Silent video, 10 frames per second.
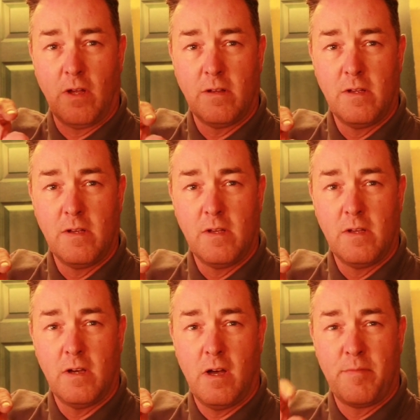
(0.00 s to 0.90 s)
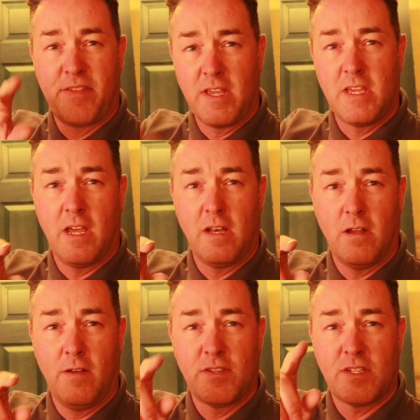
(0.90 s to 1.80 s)
I'm thinking
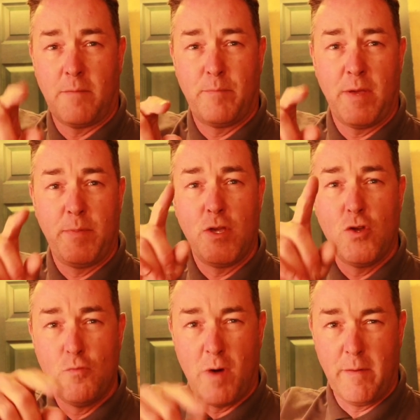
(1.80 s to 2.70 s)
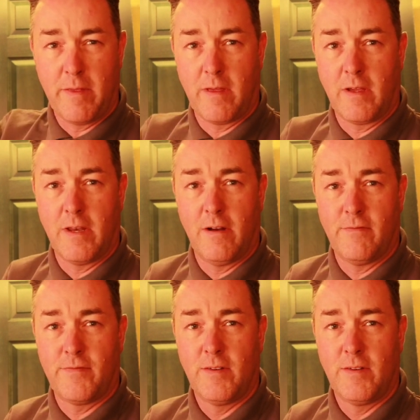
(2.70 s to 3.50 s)
of the sandpaper you might be thinking of.